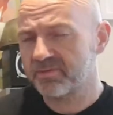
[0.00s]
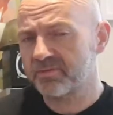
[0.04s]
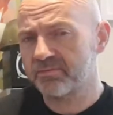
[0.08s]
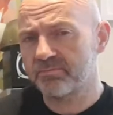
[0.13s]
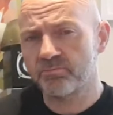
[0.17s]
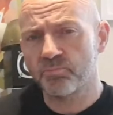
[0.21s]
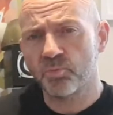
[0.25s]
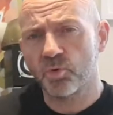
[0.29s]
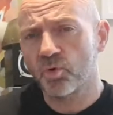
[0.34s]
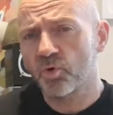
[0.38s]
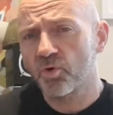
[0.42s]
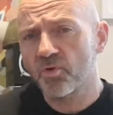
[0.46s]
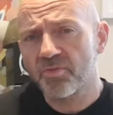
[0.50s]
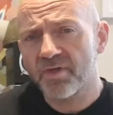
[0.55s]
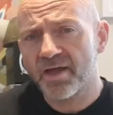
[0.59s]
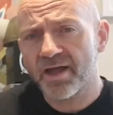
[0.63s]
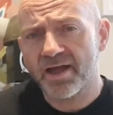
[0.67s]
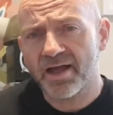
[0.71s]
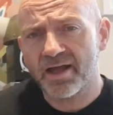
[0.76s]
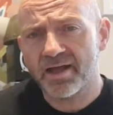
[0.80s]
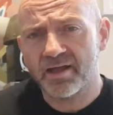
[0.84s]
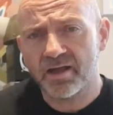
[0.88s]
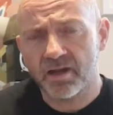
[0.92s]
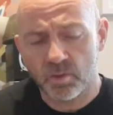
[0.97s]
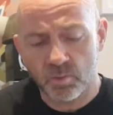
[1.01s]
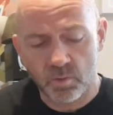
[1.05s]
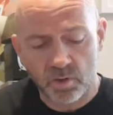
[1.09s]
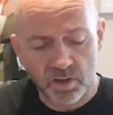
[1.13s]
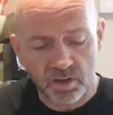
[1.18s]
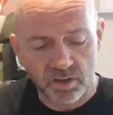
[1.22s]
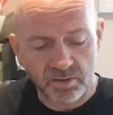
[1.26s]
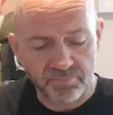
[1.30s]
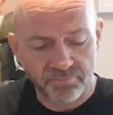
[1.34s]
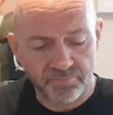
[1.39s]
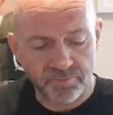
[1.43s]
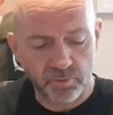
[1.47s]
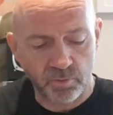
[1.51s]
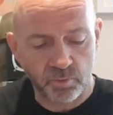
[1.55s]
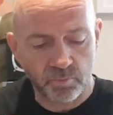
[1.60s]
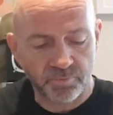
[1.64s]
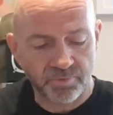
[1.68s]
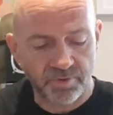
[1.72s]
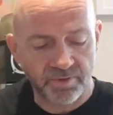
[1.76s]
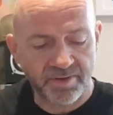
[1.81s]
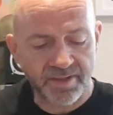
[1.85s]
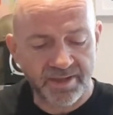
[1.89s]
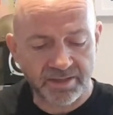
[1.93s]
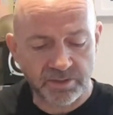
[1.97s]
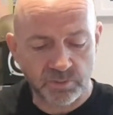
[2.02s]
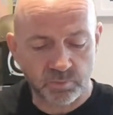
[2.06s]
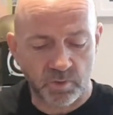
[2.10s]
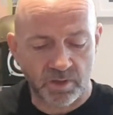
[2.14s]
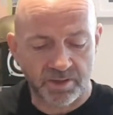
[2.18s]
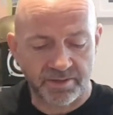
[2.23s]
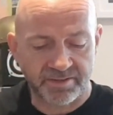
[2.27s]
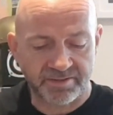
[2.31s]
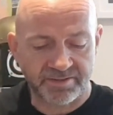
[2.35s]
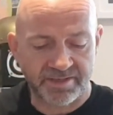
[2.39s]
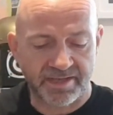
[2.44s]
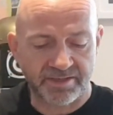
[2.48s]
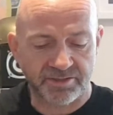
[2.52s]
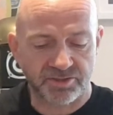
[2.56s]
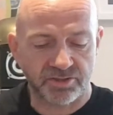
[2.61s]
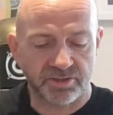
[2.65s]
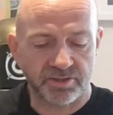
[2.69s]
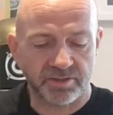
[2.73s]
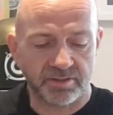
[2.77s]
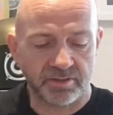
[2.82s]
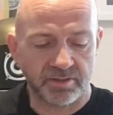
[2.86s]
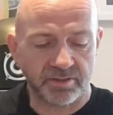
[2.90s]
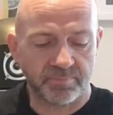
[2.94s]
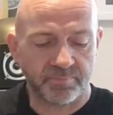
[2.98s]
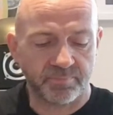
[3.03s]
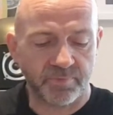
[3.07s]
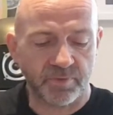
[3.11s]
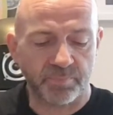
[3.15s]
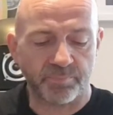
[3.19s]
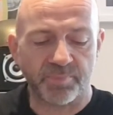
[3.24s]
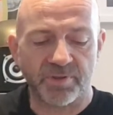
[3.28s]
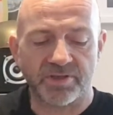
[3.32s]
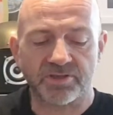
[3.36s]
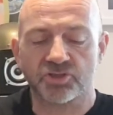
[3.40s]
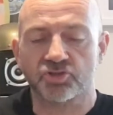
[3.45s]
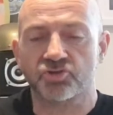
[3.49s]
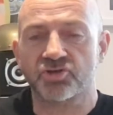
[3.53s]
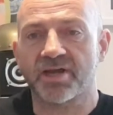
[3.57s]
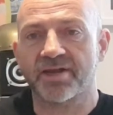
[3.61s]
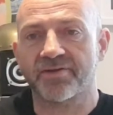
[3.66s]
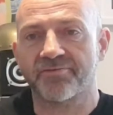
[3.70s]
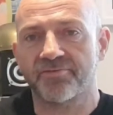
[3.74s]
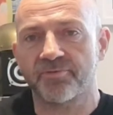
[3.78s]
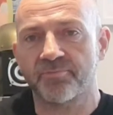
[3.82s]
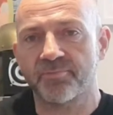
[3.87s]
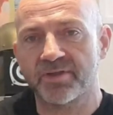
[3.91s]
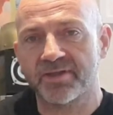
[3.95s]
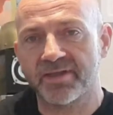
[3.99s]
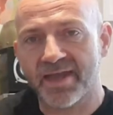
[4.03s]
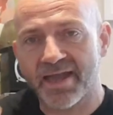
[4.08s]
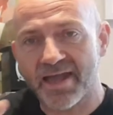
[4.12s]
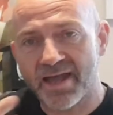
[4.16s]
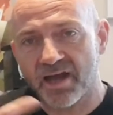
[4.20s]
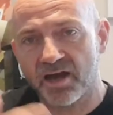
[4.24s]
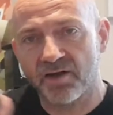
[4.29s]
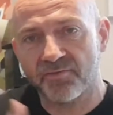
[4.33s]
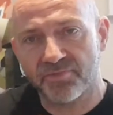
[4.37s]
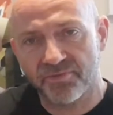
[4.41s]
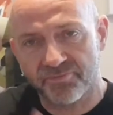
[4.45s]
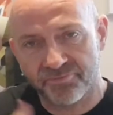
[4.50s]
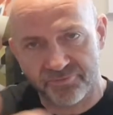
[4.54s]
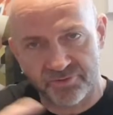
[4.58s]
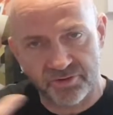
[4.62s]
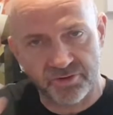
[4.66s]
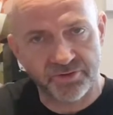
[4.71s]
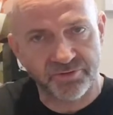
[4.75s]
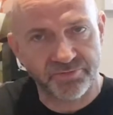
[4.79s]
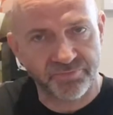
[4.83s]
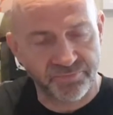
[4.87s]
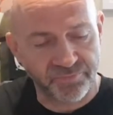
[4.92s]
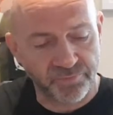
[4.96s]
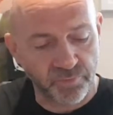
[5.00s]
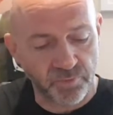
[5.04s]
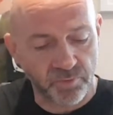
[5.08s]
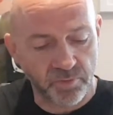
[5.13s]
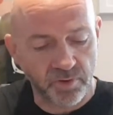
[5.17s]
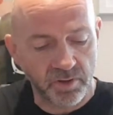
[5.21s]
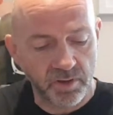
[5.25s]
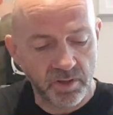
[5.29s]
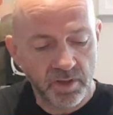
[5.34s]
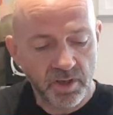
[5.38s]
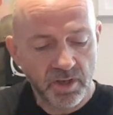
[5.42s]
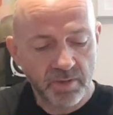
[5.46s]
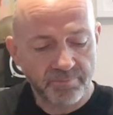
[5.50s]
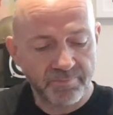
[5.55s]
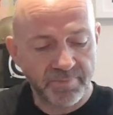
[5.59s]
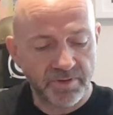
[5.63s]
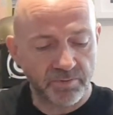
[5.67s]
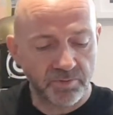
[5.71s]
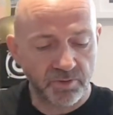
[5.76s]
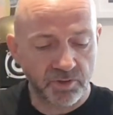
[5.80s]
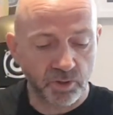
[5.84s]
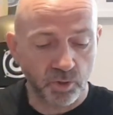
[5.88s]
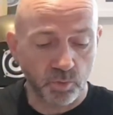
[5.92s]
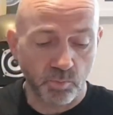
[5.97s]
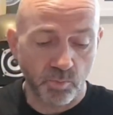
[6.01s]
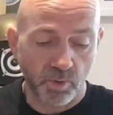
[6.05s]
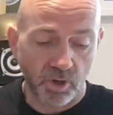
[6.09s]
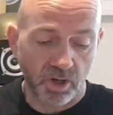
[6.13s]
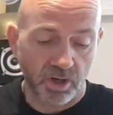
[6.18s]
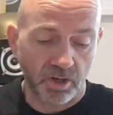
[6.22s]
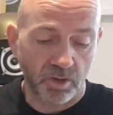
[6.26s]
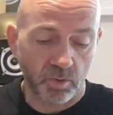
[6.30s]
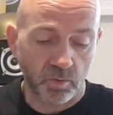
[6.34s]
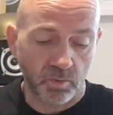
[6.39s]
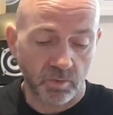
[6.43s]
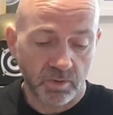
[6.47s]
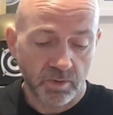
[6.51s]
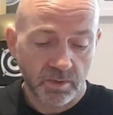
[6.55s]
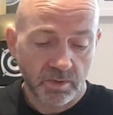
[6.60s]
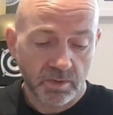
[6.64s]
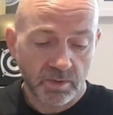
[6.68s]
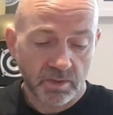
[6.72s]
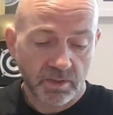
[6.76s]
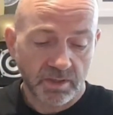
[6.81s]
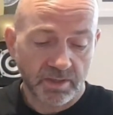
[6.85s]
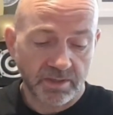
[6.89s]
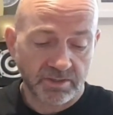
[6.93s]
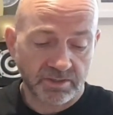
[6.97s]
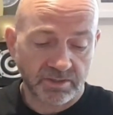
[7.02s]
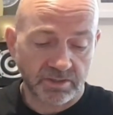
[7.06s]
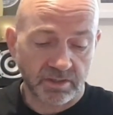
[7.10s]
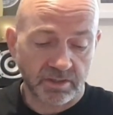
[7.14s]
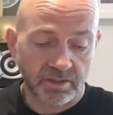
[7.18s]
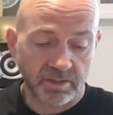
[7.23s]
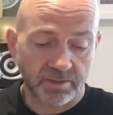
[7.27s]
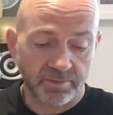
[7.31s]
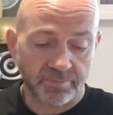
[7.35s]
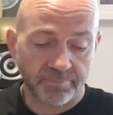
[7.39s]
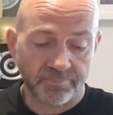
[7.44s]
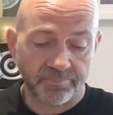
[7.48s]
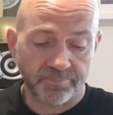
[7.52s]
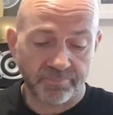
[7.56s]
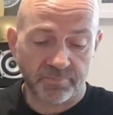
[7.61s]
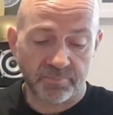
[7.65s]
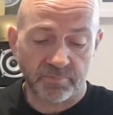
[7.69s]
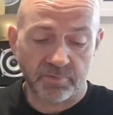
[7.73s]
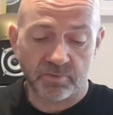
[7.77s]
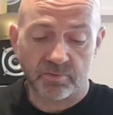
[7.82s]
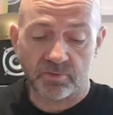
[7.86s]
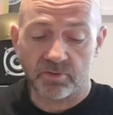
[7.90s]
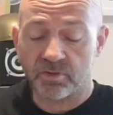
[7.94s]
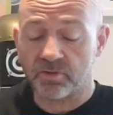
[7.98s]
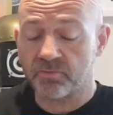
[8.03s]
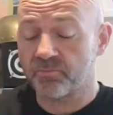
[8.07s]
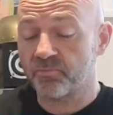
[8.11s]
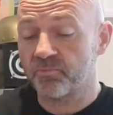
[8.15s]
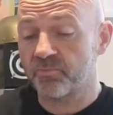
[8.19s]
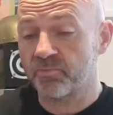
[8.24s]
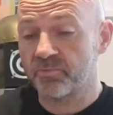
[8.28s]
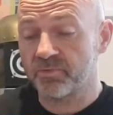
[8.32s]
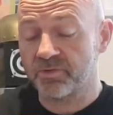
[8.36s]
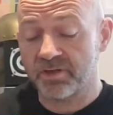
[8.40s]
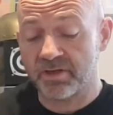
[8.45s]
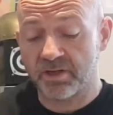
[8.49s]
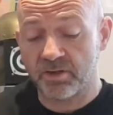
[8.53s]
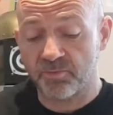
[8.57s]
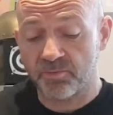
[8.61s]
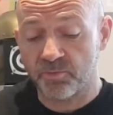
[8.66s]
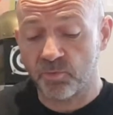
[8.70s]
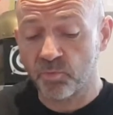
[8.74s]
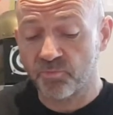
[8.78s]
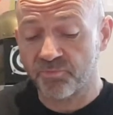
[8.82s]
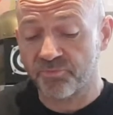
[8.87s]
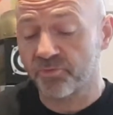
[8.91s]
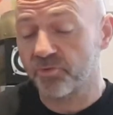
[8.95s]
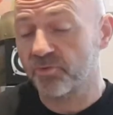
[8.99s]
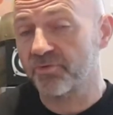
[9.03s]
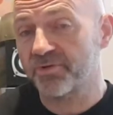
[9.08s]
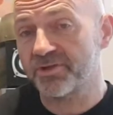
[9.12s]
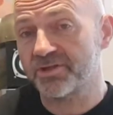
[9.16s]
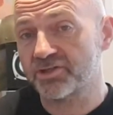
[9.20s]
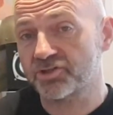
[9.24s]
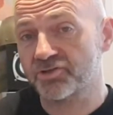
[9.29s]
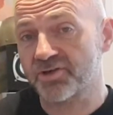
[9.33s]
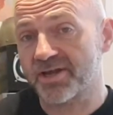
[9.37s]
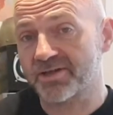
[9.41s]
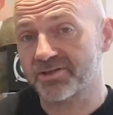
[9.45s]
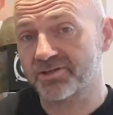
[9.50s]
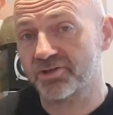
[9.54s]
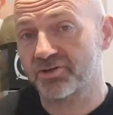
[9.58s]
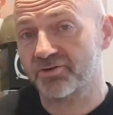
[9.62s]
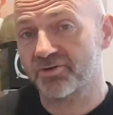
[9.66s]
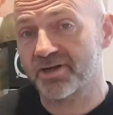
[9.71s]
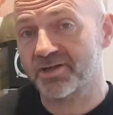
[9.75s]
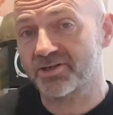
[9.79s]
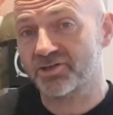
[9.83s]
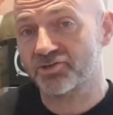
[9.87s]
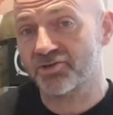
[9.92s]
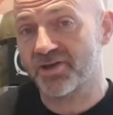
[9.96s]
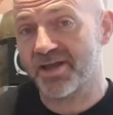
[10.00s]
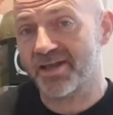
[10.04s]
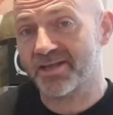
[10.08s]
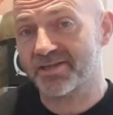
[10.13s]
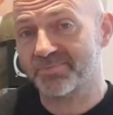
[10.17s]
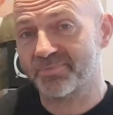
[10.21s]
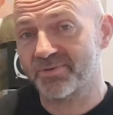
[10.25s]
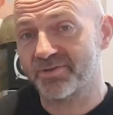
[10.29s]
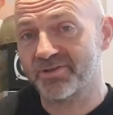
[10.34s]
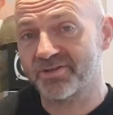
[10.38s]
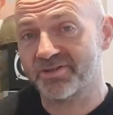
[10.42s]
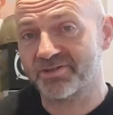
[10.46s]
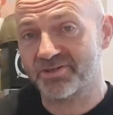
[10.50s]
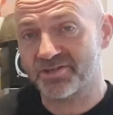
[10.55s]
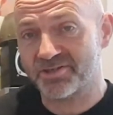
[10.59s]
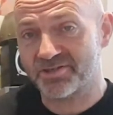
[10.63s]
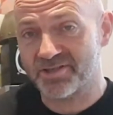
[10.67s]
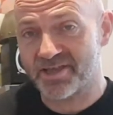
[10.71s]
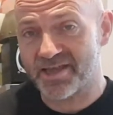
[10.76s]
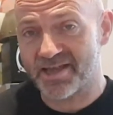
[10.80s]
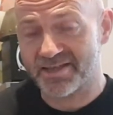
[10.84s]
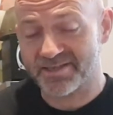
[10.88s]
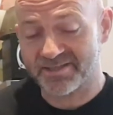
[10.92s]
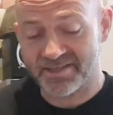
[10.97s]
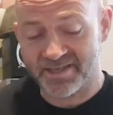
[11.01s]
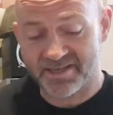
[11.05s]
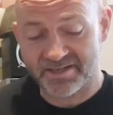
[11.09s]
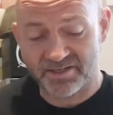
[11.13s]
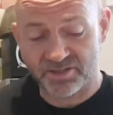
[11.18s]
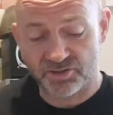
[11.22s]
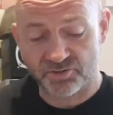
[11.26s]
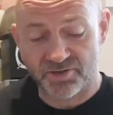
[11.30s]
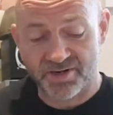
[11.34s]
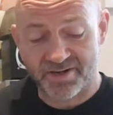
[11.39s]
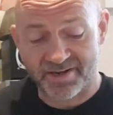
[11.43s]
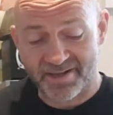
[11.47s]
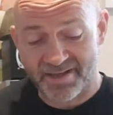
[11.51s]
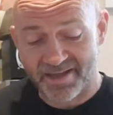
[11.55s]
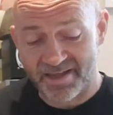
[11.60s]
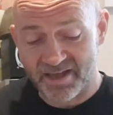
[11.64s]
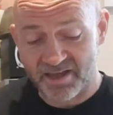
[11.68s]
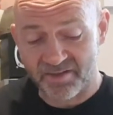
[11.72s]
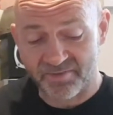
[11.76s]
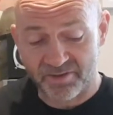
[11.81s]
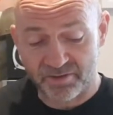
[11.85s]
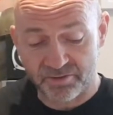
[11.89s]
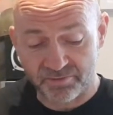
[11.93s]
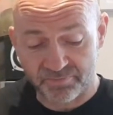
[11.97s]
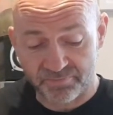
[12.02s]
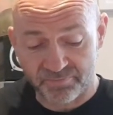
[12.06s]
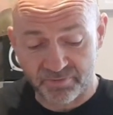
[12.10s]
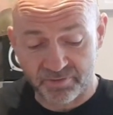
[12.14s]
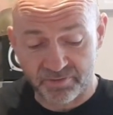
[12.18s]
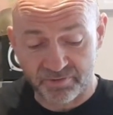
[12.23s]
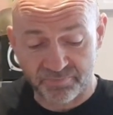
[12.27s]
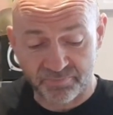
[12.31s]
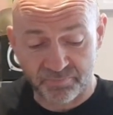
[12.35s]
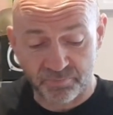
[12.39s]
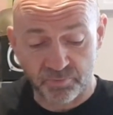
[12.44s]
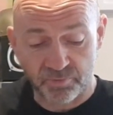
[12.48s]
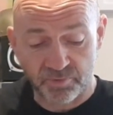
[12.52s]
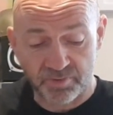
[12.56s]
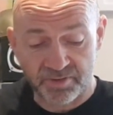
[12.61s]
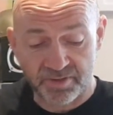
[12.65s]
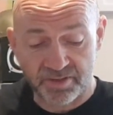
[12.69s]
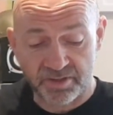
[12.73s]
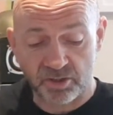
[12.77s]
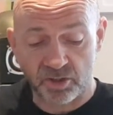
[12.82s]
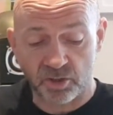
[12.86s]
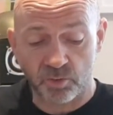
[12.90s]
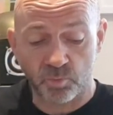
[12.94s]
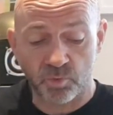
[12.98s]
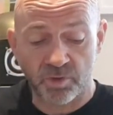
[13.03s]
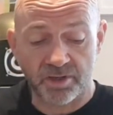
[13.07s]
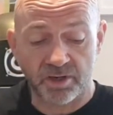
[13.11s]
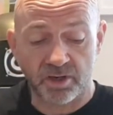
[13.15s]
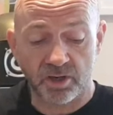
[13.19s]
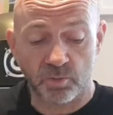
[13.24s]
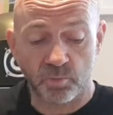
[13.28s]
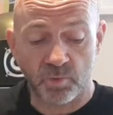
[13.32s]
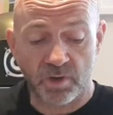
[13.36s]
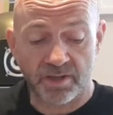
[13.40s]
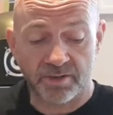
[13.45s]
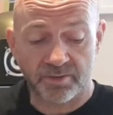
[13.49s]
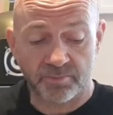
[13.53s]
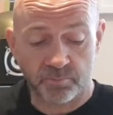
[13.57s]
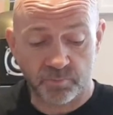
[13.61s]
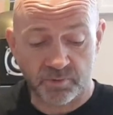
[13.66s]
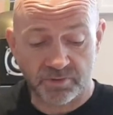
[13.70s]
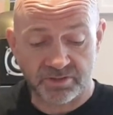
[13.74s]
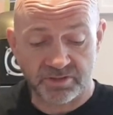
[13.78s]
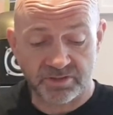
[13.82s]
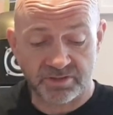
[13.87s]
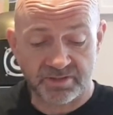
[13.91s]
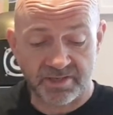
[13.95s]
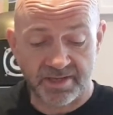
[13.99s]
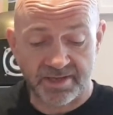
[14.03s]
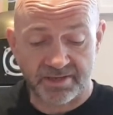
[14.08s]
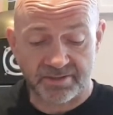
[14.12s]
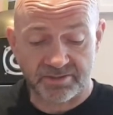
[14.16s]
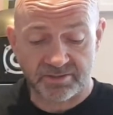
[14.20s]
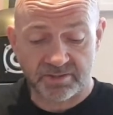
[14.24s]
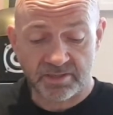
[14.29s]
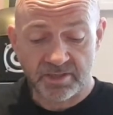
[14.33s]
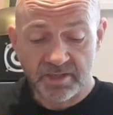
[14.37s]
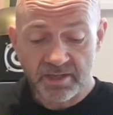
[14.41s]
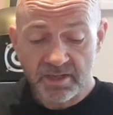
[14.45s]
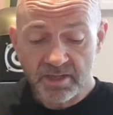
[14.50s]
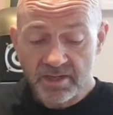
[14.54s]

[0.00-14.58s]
More of that AOR feel. The next one is actually the best track for me out of the first 4, Miracle Mile. It's, you know, and all 4 of these tracks are great tracks, but this is the outstanding track out of those first 4. And then you've got We Are One, which is next.